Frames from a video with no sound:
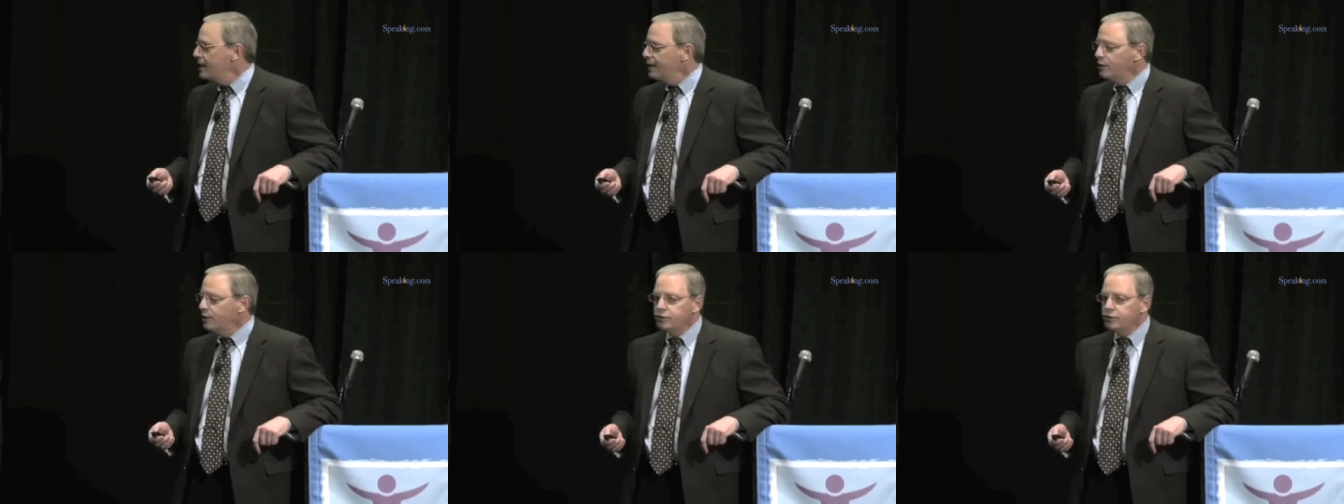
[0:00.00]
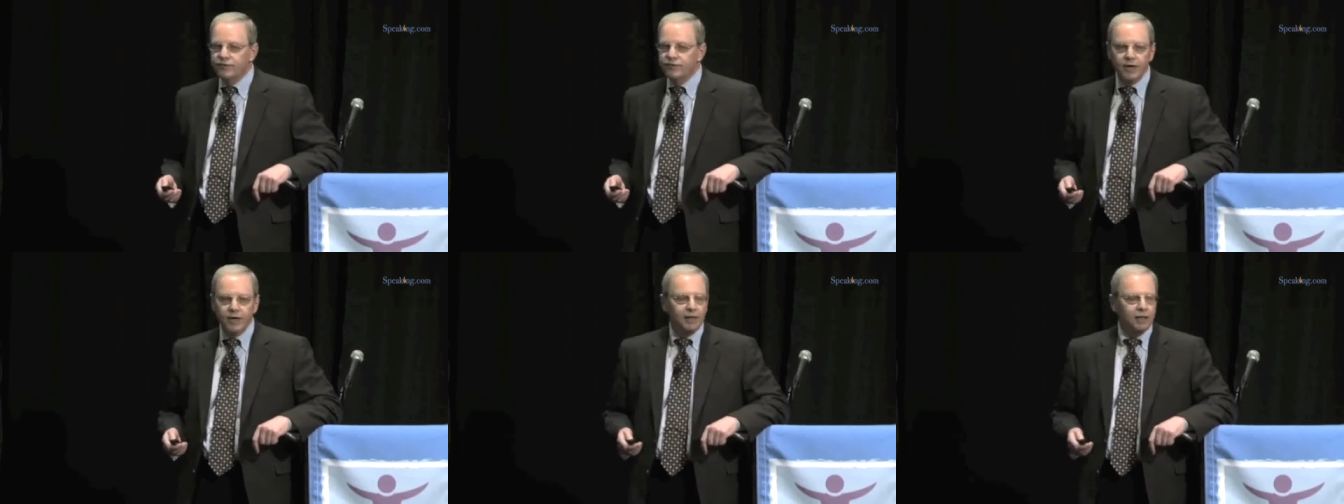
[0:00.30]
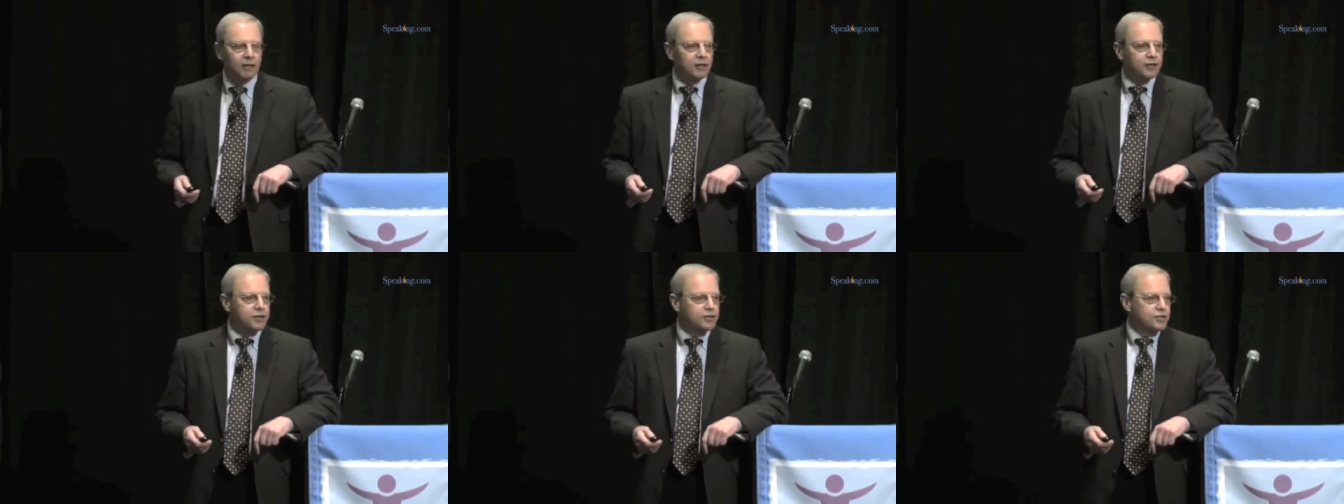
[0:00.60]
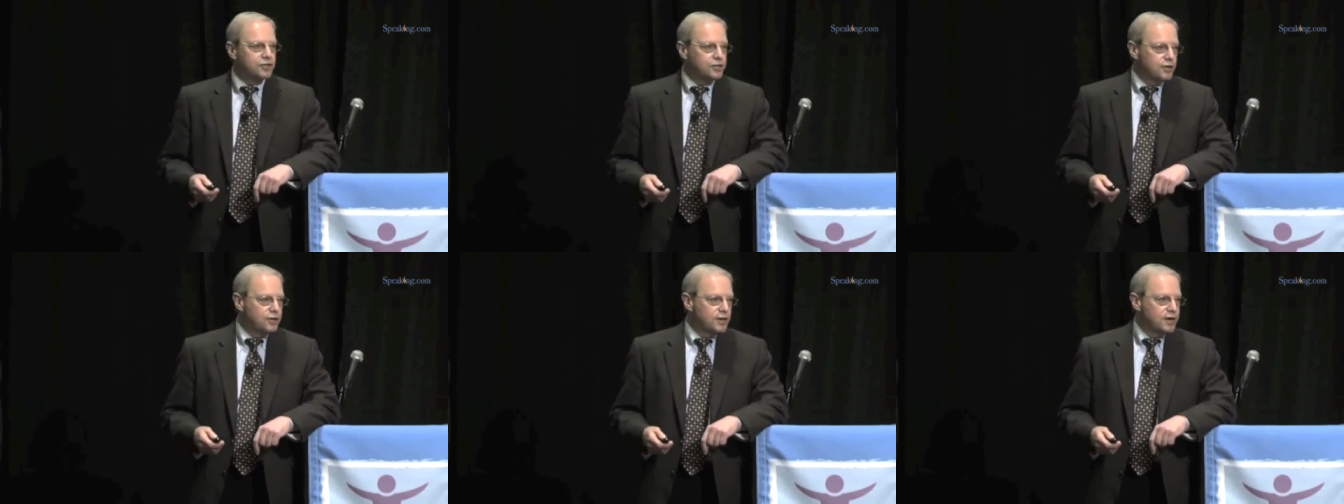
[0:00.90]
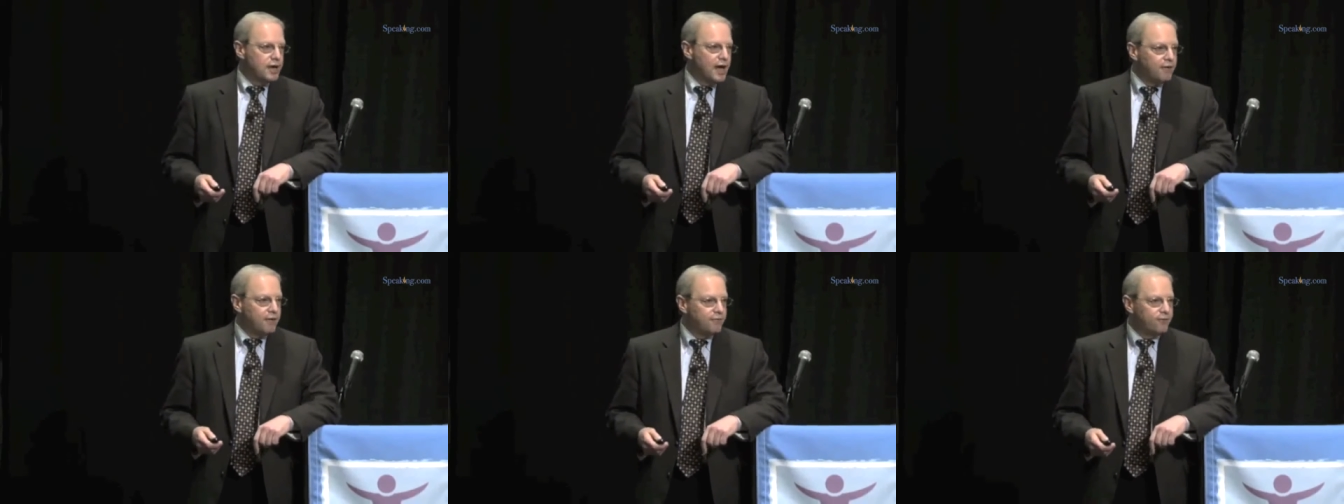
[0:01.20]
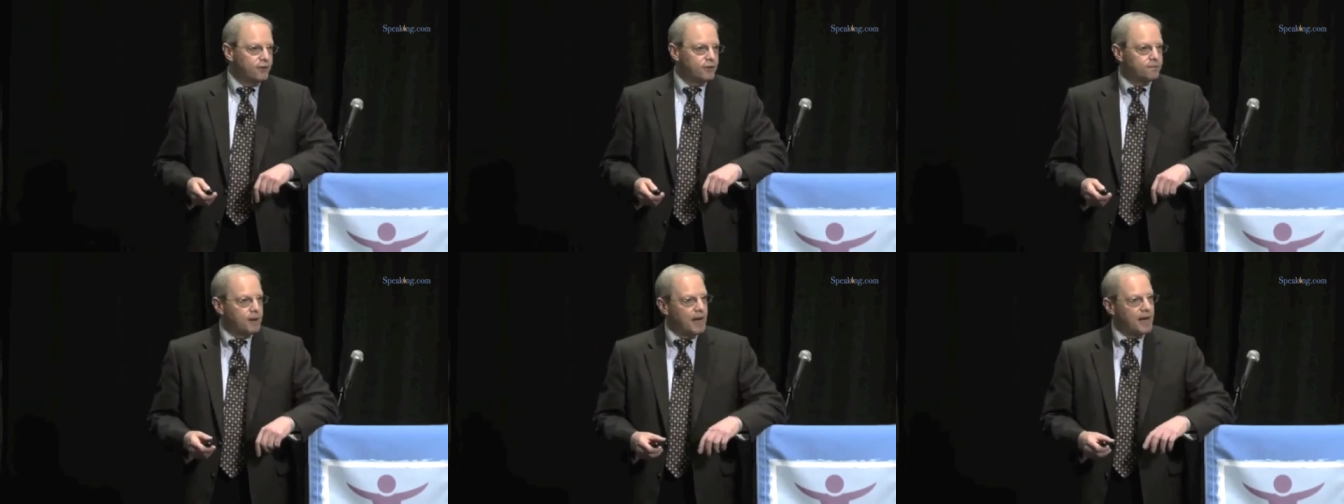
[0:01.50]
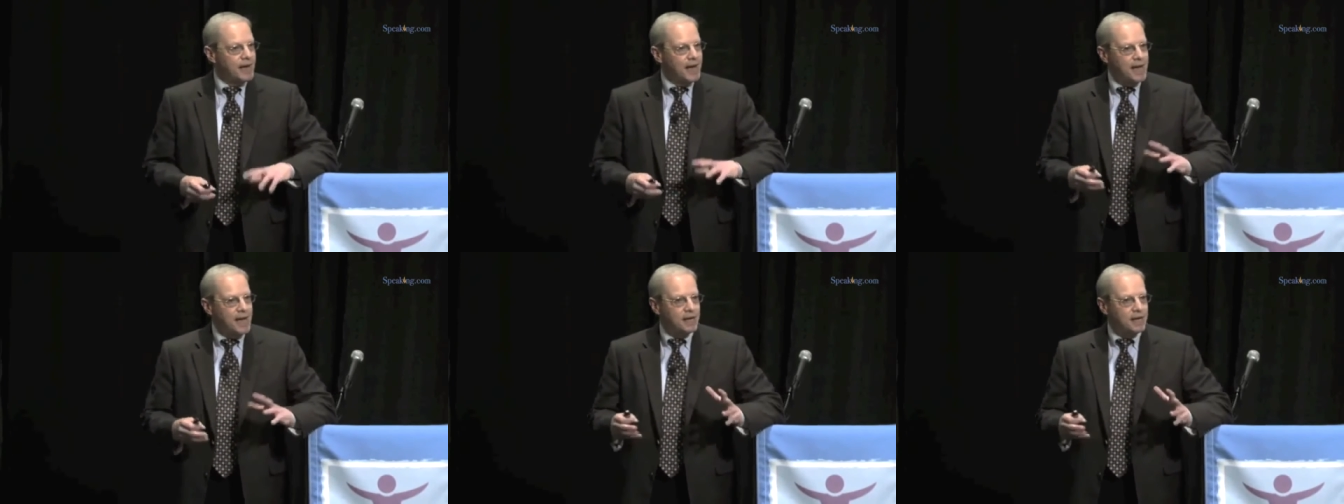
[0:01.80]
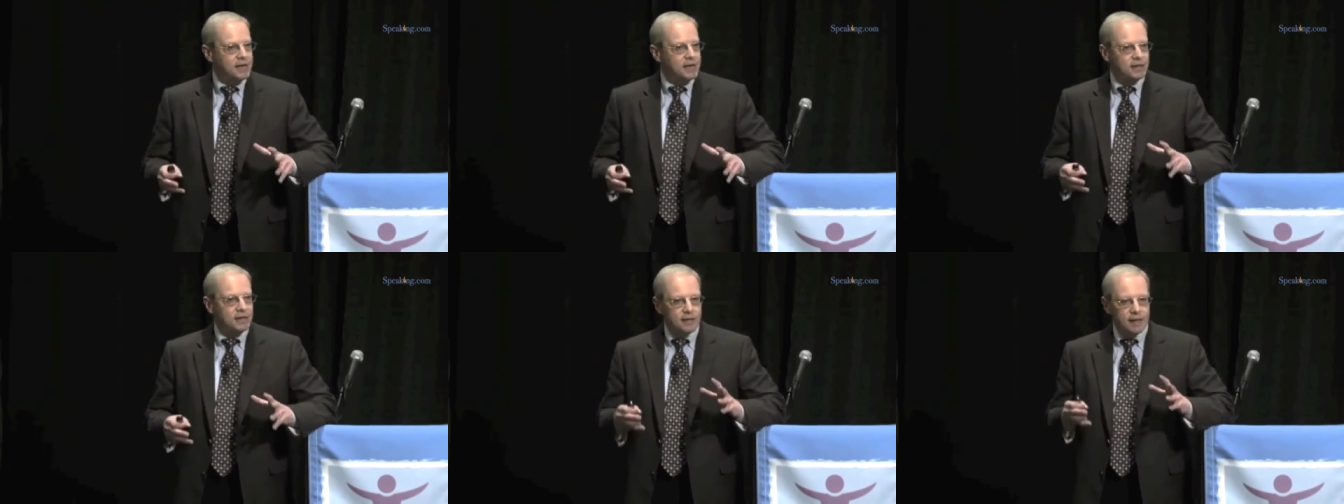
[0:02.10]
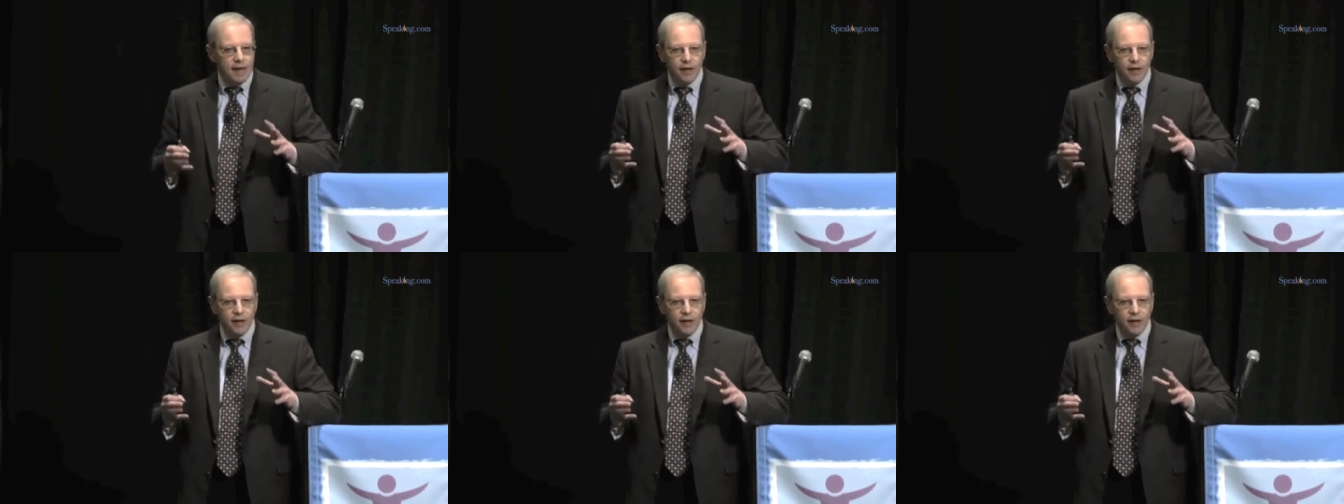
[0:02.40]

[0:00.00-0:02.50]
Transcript: There was very little concerted effort by any